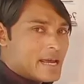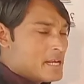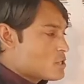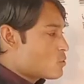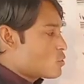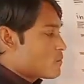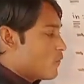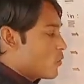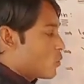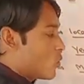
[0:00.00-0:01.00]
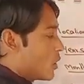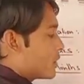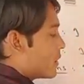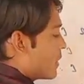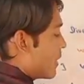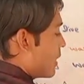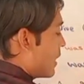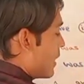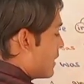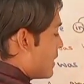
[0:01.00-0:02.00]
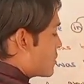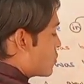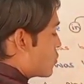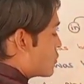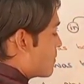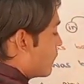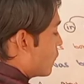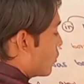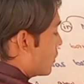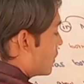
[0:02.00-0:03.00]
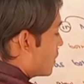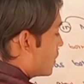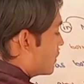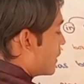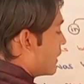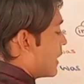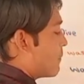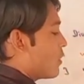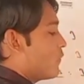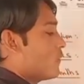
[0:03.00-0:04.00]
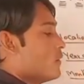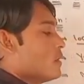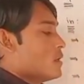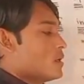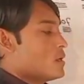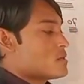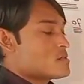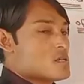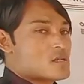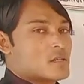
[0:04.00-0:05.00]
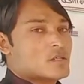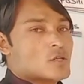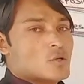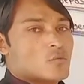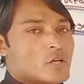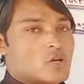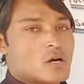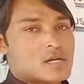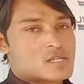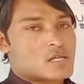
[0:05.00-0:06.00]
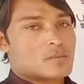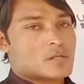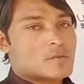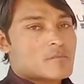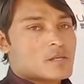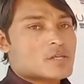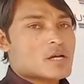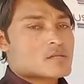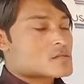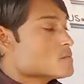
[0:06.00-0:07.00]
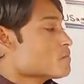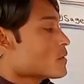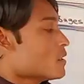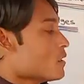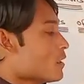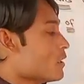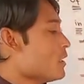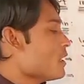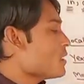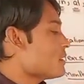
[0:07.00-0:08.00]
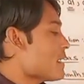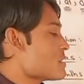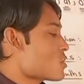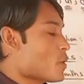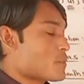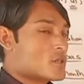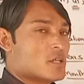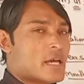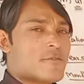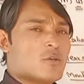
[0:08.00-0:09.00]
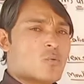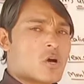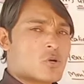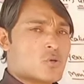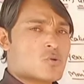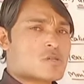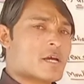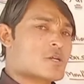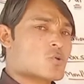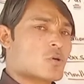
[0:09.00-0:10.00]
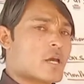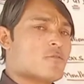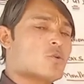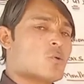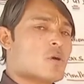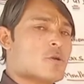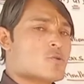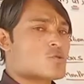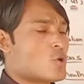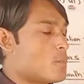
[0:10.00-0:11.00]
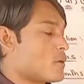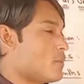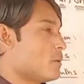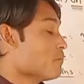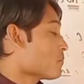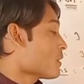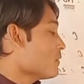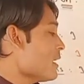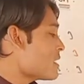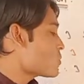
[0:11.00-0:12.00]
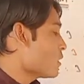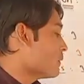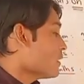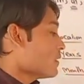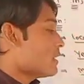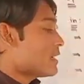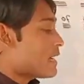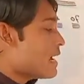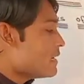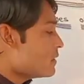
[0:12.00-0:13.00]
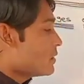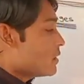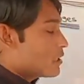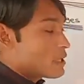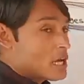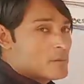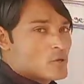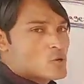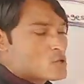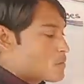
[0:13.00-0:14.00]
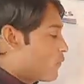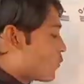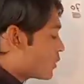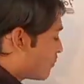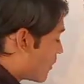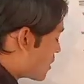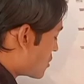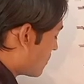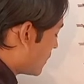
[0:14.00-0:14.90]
n is used before what? N is used before the name of season we call summer. Yes, here that is optional. If you want to use, it's okay. If you don't want to use, no problem. Next one, that n can be used before the parts